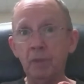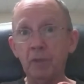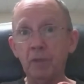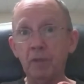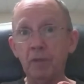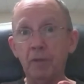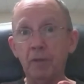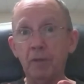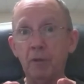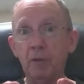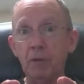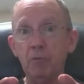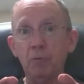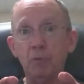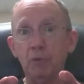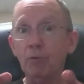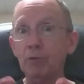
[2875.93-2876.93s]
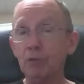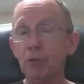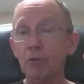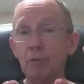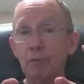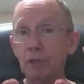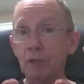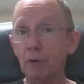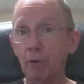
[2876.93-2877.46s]
you know, don't
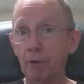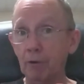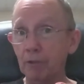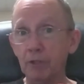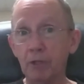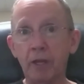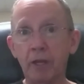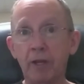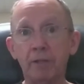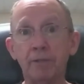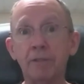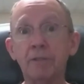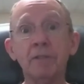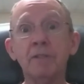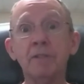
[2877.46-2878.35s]
shoot the orange guys.